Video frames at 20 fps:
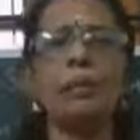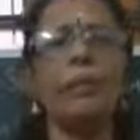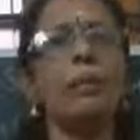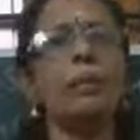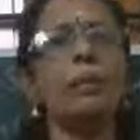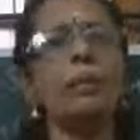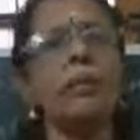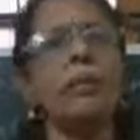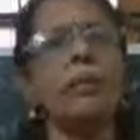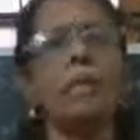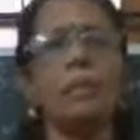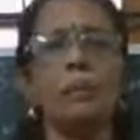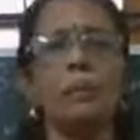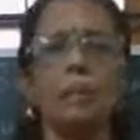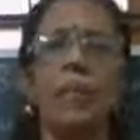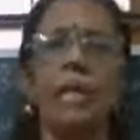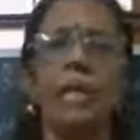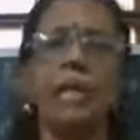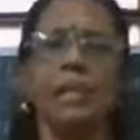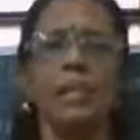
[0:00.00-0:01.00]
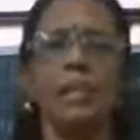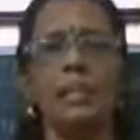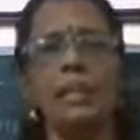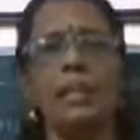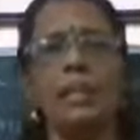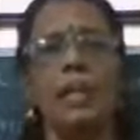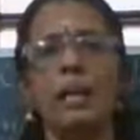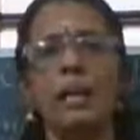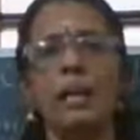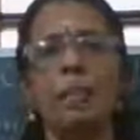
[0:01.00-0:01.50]
may be displaced
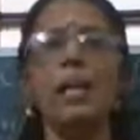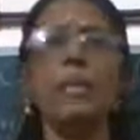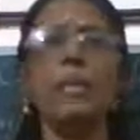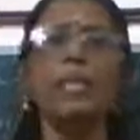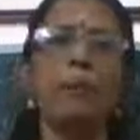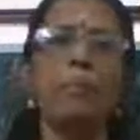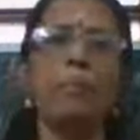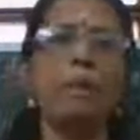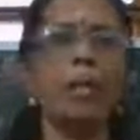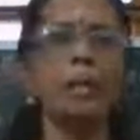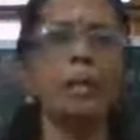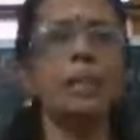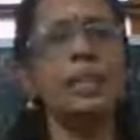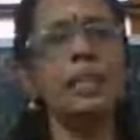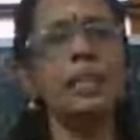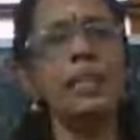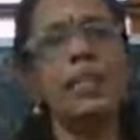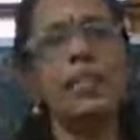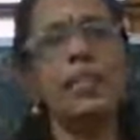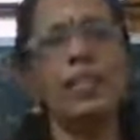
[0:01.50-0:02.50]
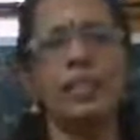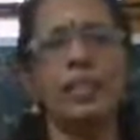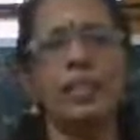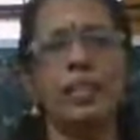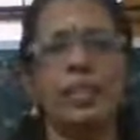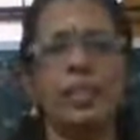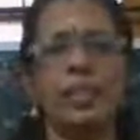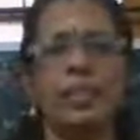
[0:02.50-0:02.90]
by some other children.